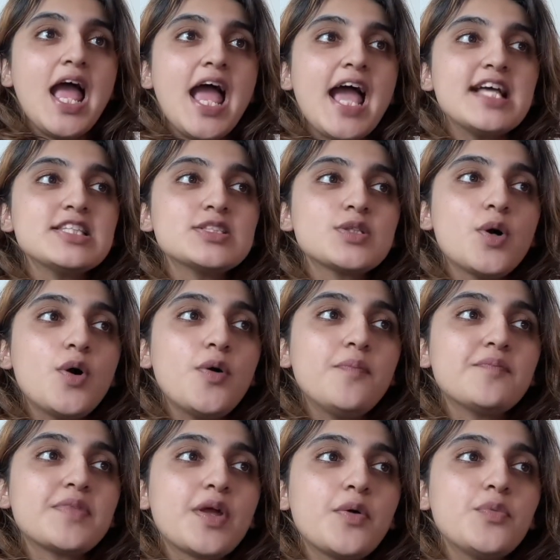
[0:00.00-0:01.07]
And
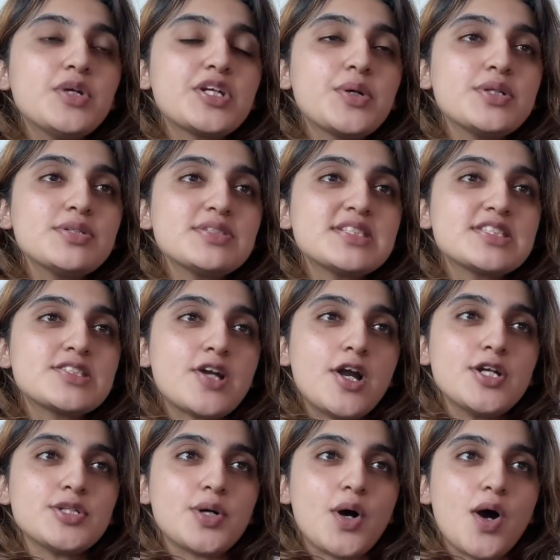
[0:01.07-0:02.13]
so we're going to
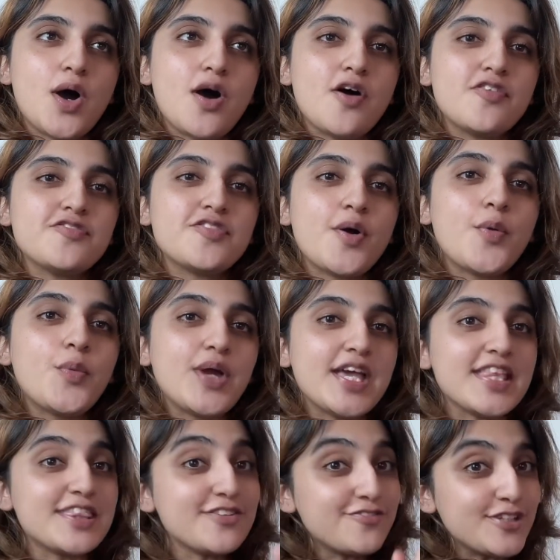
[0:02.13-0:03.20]
start off
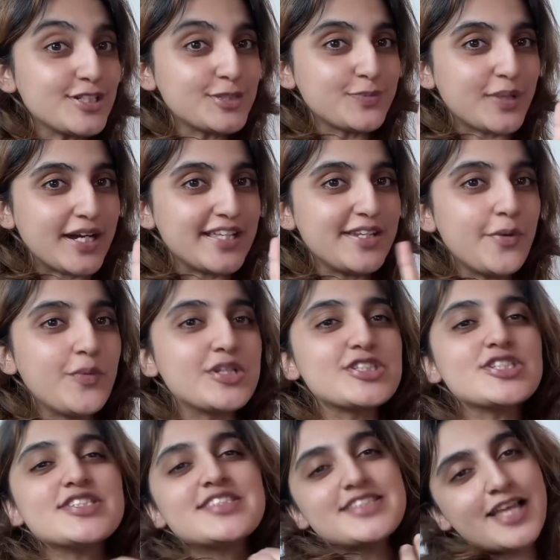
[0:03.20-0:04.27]
with the first one, which
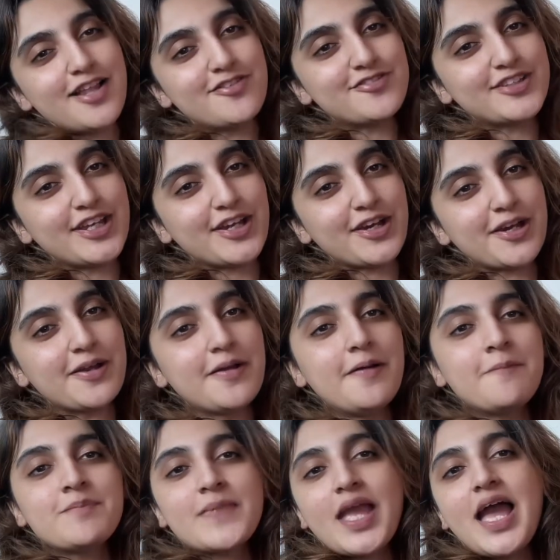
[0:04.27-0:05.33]
is self-care.
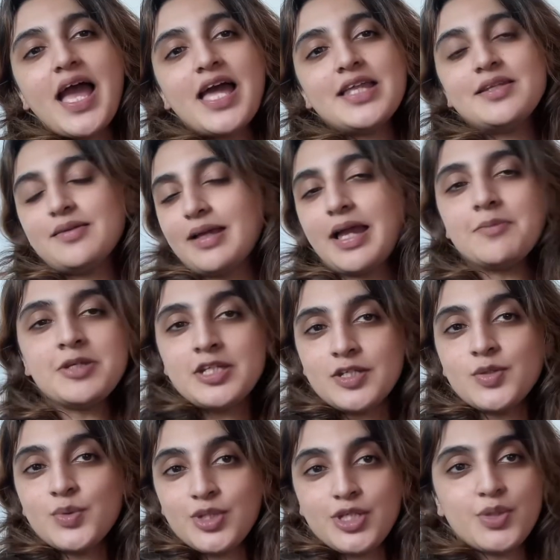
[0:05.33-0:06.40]
And I mean,
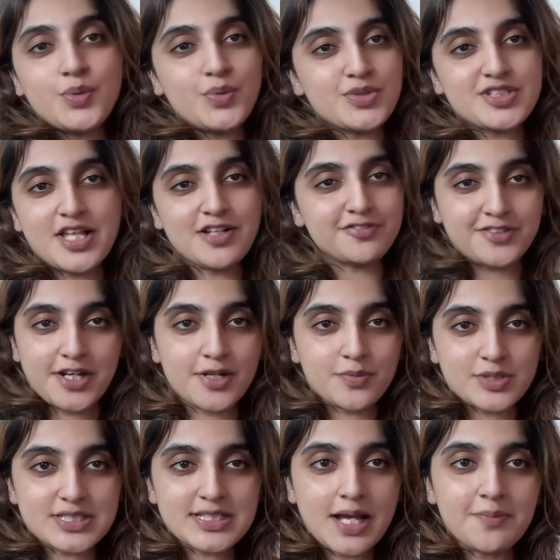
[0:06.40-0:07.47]
you knew self-care
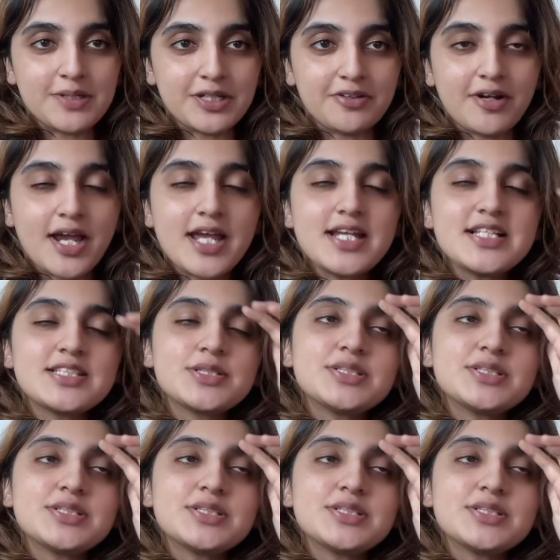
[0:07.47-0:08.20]
was coming, right?